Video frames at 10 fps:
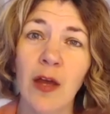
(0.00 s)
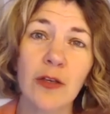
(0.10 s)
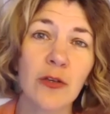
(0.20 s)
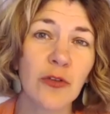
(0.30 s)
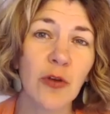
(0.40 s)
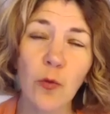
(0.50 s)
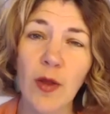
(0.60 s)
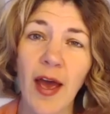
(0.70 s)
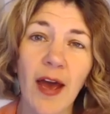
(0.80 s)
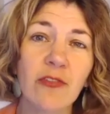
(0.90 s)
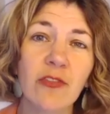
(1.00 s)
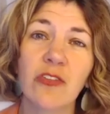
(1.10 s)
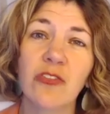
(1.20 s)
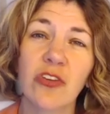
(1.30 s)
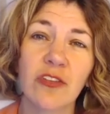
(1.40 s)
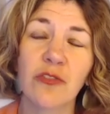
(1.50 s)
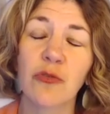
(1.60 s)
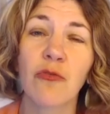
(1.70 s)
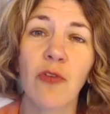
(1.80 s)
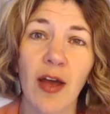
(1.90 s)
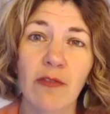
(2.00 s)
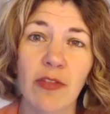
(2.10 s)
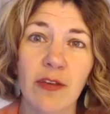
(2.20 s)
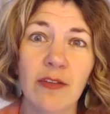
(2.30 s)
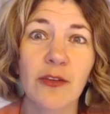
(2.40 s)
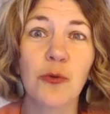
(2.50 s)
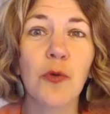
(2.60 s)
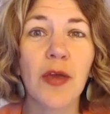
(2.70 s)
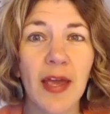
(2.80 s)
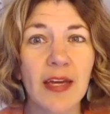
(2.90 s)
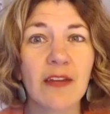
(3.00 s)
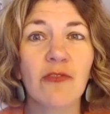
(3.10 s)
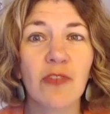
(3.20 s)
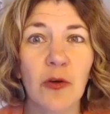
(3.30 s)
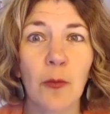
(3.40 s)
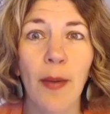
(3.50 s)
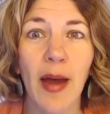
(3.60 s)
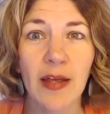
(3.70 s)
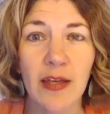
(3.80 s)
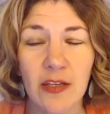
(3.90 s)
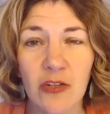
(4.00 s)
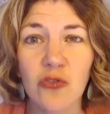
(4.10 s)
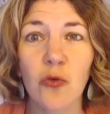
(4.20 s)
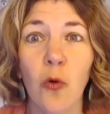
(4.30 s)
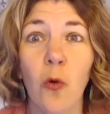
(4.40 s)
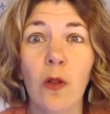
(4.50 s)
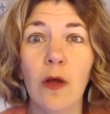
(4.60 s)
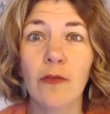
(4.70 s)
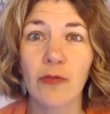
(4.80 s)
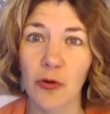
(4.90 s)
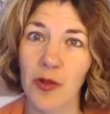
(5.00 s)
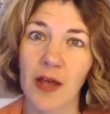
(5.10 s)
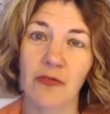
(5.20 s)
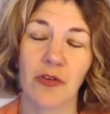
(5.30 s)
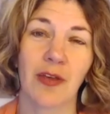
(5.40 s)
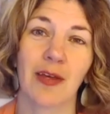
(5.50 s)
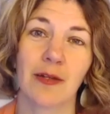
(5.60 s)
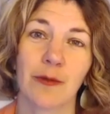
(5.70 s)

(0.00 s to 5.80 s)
You don't have to just survive this. You can feel back in control of your life again.